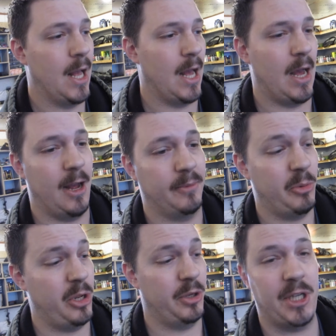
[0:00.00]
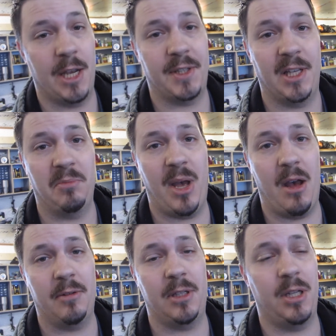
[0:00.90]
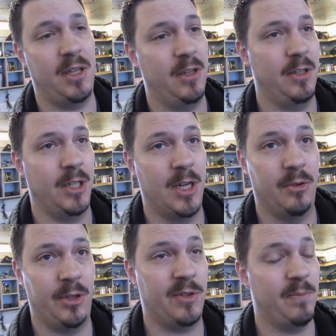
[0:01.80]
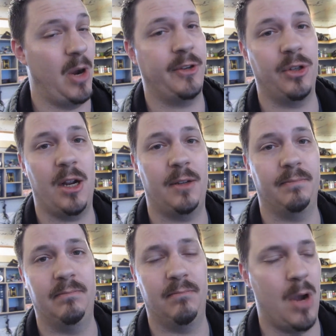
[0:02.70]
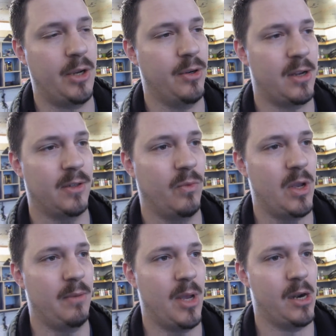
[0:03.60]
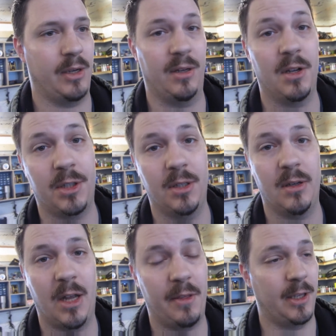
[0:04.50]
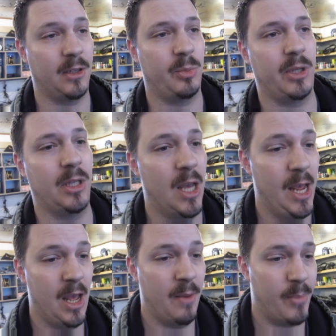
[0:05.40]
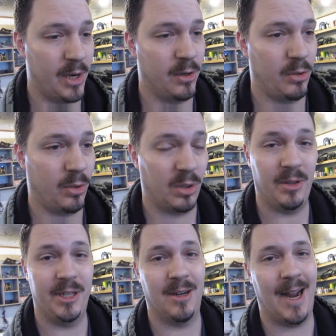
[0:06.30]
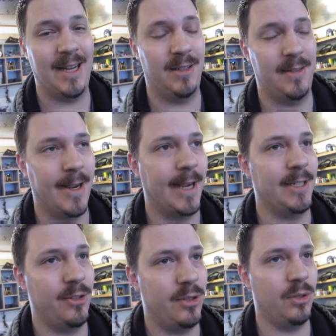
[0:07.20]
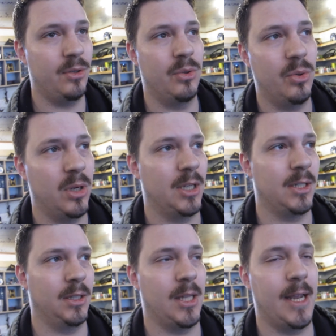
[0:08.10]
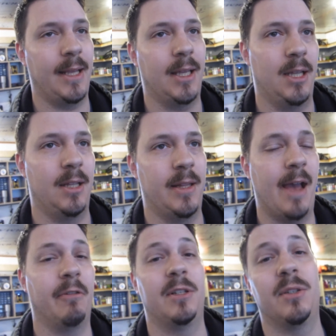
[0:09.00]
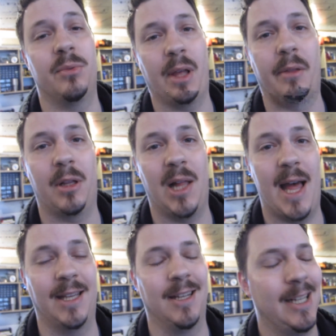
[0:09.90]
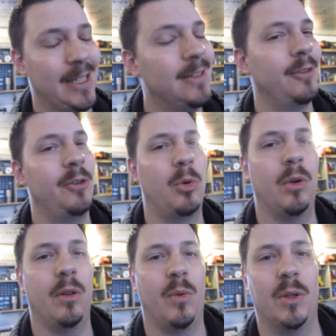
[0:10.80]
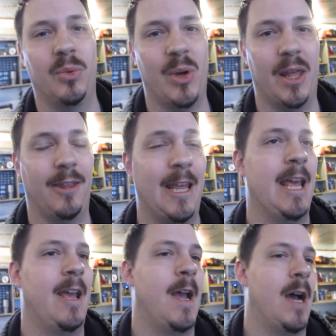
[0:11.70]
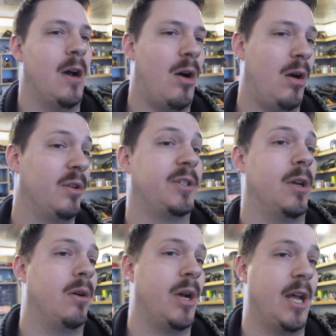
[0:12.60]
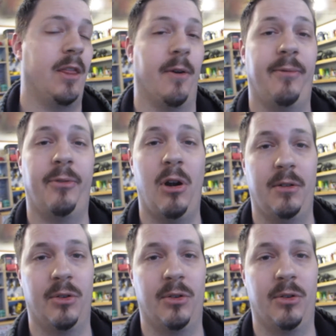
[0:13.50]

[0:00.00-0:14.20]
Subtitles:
Let me know what you guys think about, using my truck. My truck's in way better condition. I think it'll be better, a little cleaner. I do like the Avalanches without the cladding a little more than the ones with. Also, the front